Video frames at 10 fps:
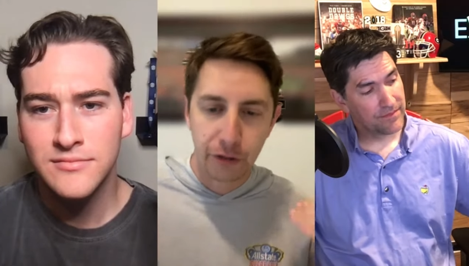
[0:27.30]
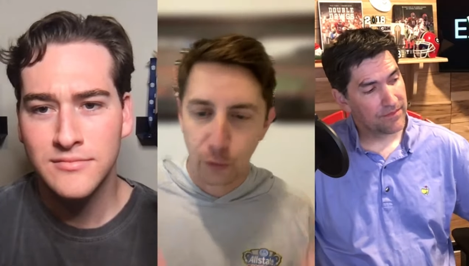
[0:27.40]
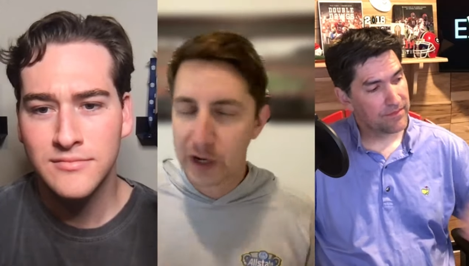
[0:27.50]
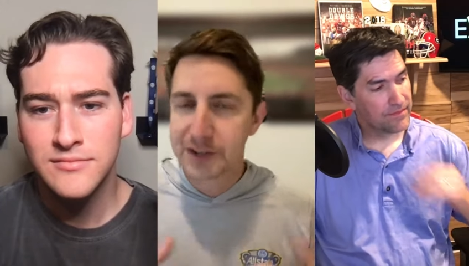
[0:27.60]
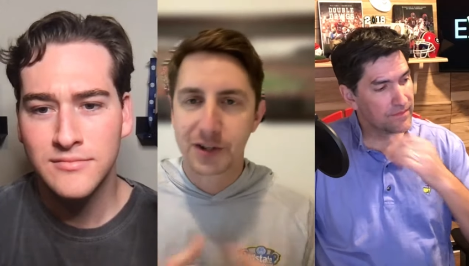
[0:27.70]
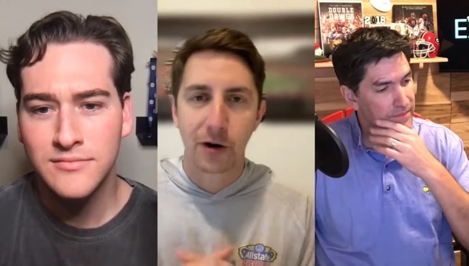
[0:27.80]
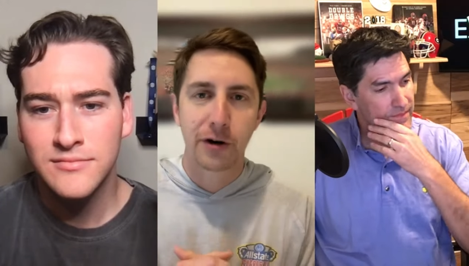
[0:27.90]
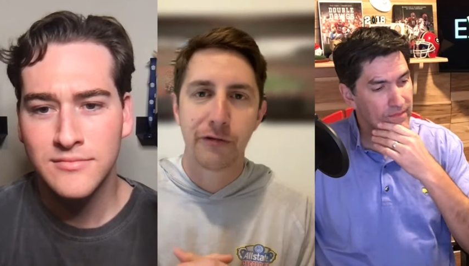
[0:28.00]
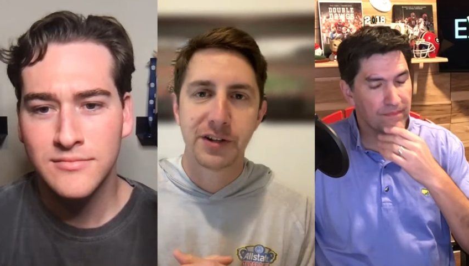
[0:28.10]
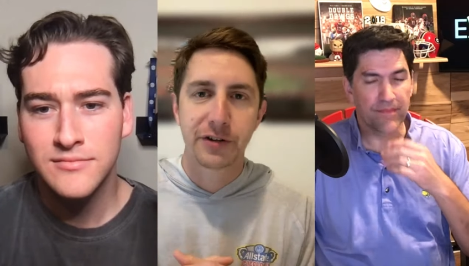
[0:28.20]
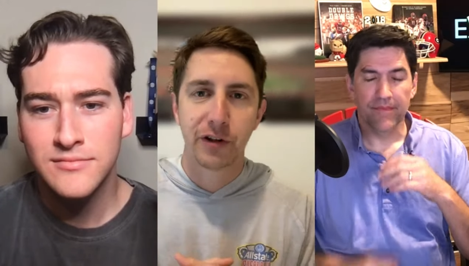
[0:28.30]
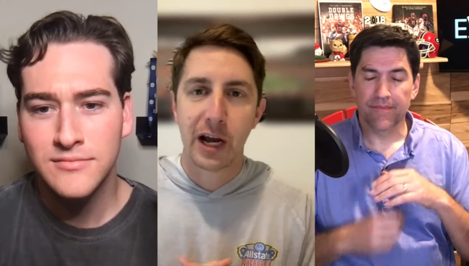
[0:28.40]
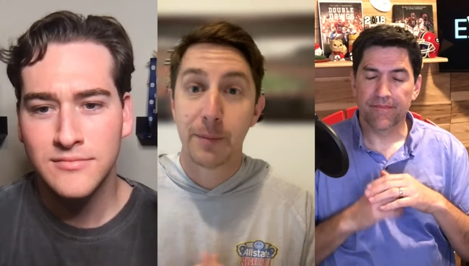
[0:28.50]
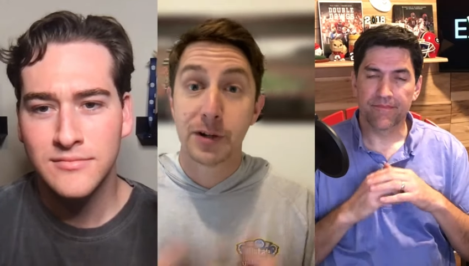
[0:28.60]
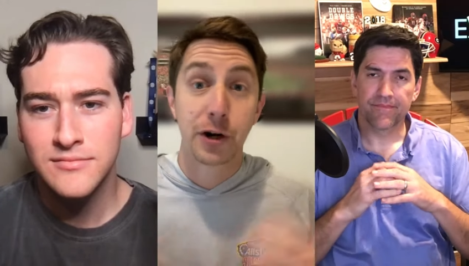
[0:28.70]
Speaker 1: three-star defensive
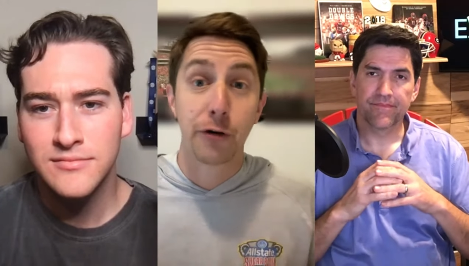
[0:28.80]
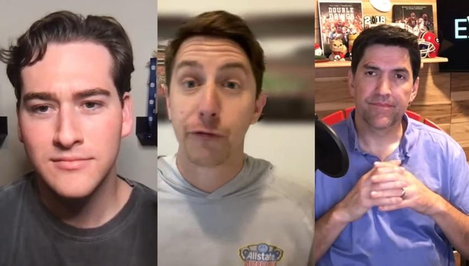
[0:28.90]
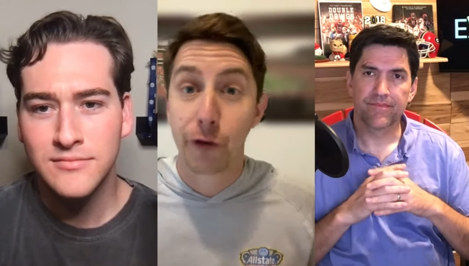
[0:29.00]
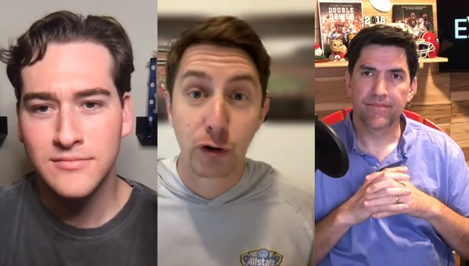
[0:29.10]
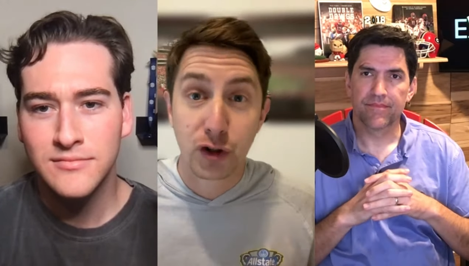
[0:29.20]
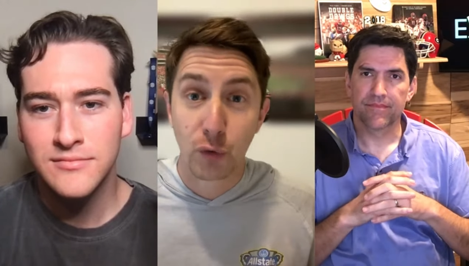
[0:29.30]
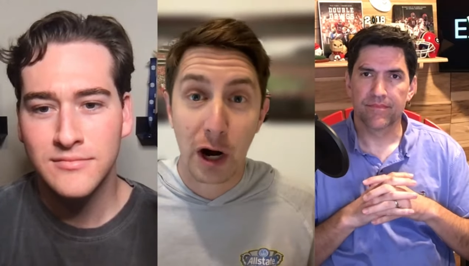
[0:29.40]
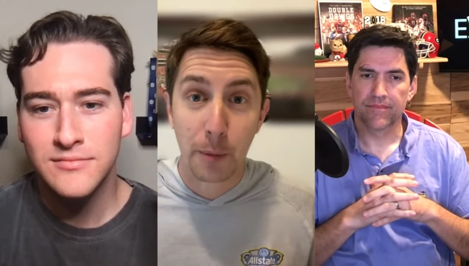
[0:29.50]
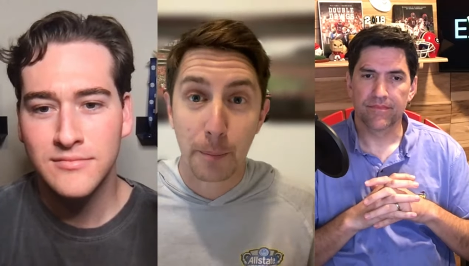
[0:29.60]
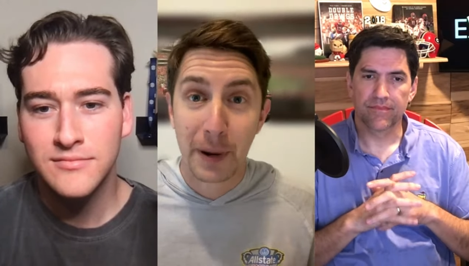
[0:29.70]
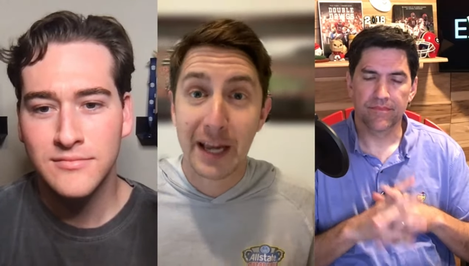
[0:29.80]
lineman, turned first-round